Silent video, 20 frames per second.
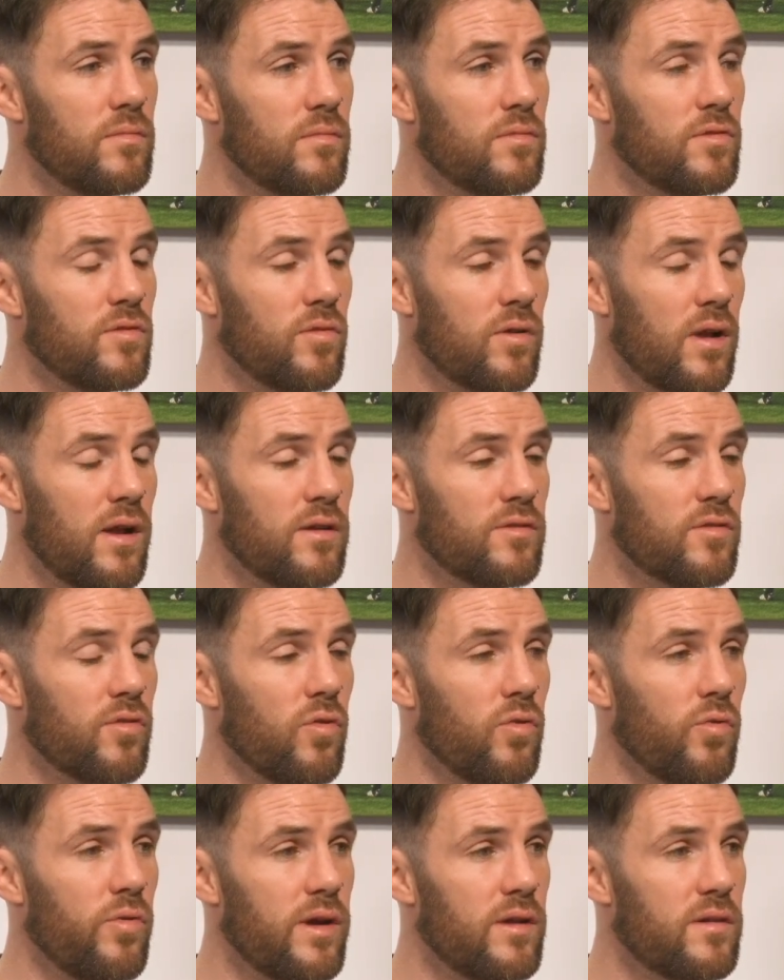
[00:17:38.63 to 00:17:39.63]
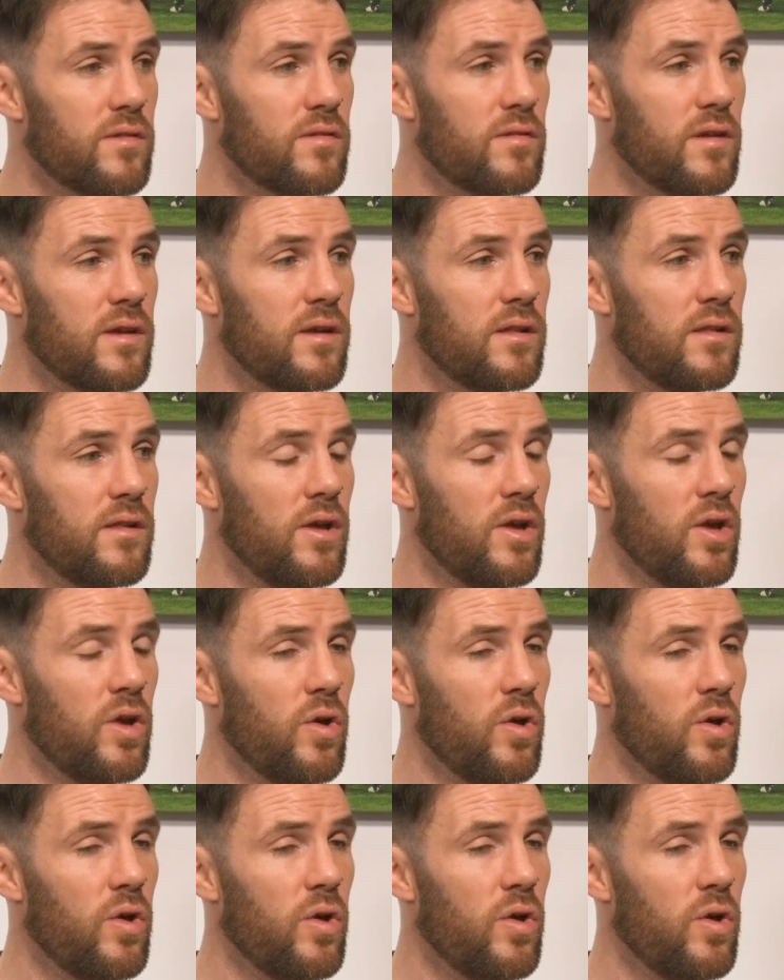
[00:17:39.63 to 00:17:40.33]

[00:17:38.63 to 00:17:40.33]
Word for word: So Glasgow away to Sale.